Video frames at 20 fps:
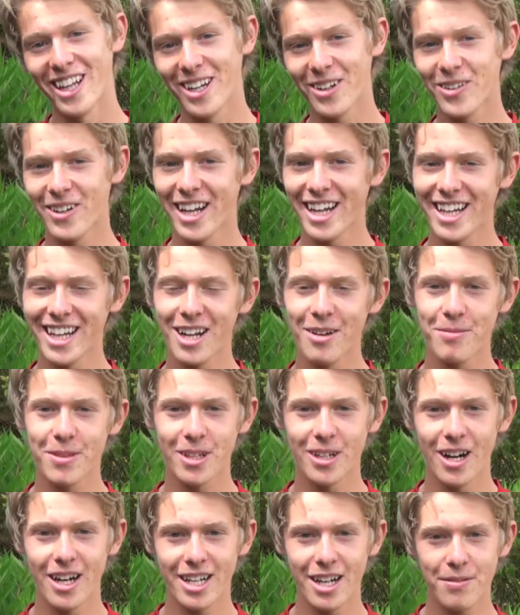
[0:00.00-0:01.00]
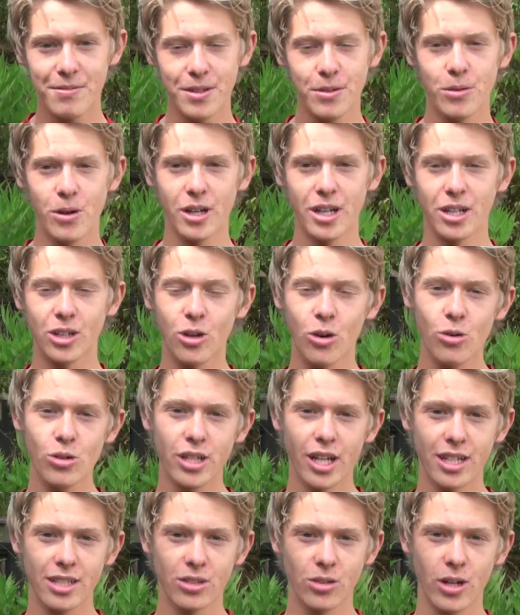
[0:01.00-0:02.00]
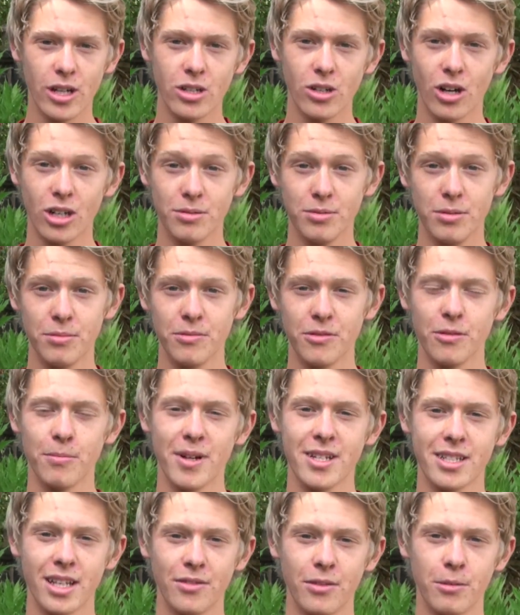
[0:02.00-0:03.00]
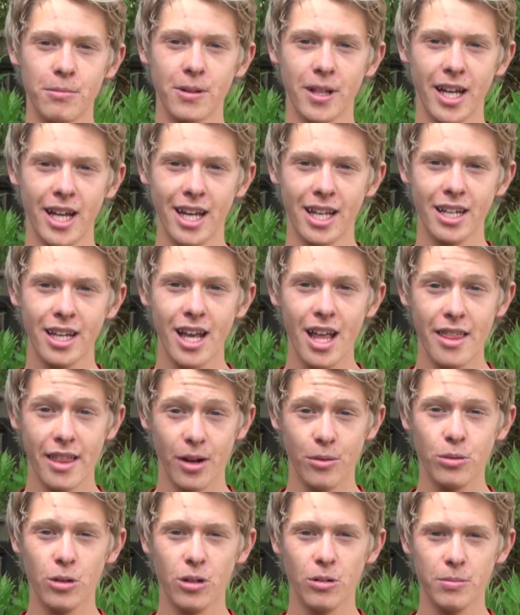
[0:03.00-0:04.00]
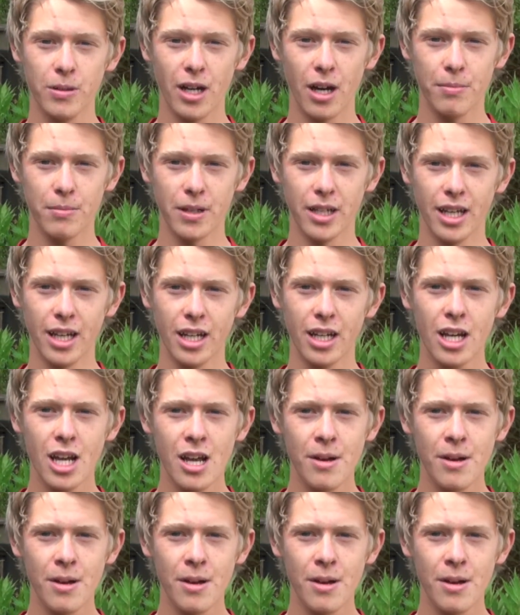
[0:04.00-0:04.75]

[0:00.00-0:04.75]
Like, when I get up there, I definitely want to... Coach has already talked to me for my summer plan. I will be upping it.